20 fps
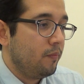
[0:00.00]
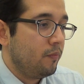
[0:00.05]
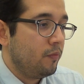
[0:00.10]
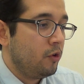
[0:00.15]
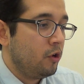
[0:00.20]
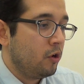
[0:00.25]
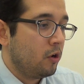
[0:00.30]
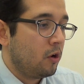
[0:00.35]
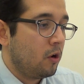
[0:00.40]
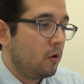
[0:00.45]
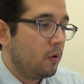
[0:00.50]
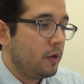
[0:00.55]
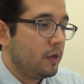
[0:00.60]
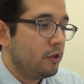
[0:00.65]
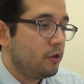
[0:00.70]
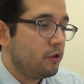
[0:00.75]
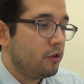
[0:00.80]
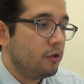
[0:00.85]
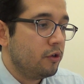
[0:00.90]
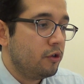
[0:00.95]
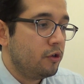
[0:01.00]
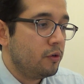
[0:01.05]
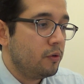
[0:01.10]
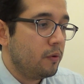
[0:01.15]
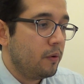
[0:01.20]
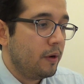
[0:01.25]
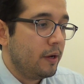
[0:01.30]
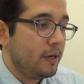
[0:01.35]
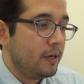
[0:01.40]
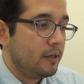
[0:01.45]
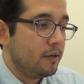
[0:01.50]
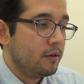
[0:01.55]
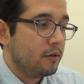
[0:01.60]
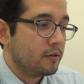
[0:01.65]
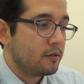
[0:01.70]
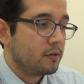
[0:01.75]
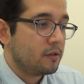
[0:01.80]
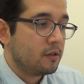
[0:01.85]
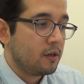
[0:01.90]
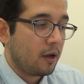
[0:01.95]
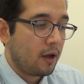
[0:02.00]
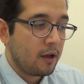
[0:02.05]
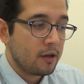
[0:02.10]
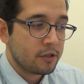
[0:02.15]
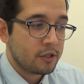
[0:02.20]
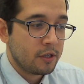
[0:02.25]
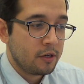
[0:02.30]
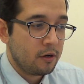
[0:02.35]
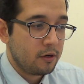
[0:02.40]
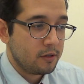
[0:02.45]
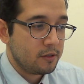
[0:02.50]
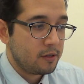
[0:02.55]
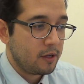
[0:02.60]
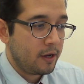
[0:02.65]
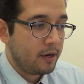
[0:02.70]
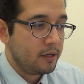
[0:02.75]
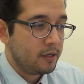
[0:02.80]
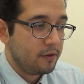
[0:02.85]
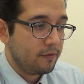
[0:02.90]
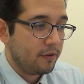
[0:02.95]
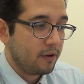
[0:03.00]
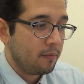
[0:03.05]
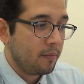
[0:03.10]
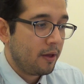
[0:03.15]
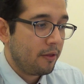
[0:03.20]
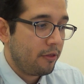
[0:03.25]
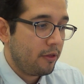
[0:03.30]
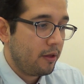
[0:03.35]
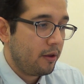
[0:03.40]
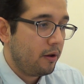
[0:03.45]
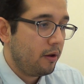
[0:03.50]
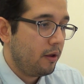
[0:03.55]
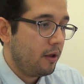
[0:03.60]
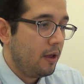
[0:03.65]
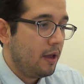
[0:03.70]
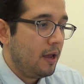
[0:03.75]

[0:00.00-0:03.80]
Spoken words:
You're going to do a discussion on scientific method,